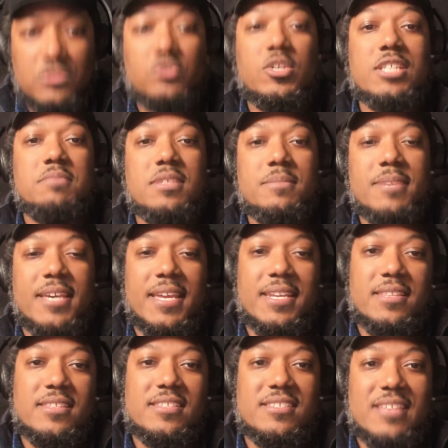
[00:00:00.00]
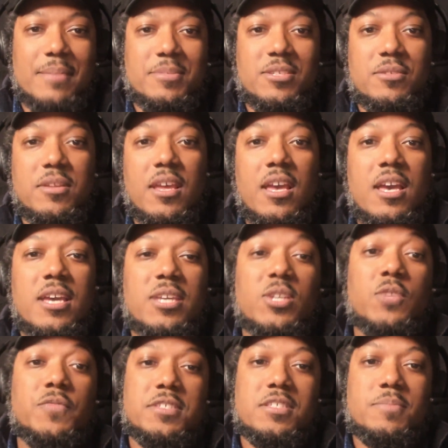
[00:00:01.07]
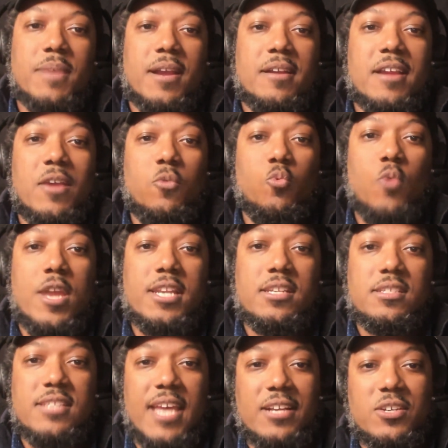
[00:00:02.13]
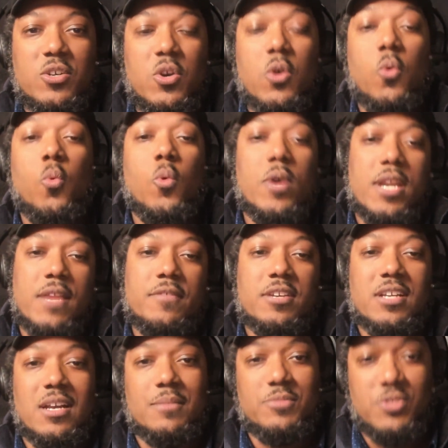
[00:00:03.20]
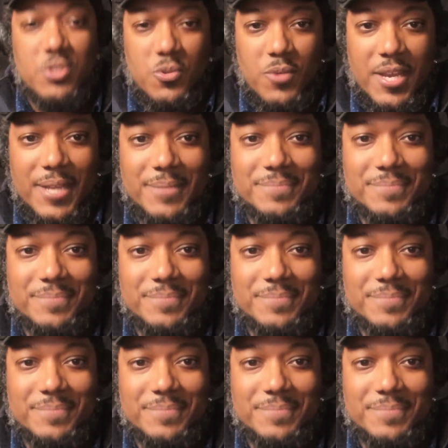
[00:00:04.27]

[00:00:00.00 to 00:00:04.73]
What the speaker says: Trust me, by the end of this episode, you'll feel inspired and ready to tackle whatever comes your way.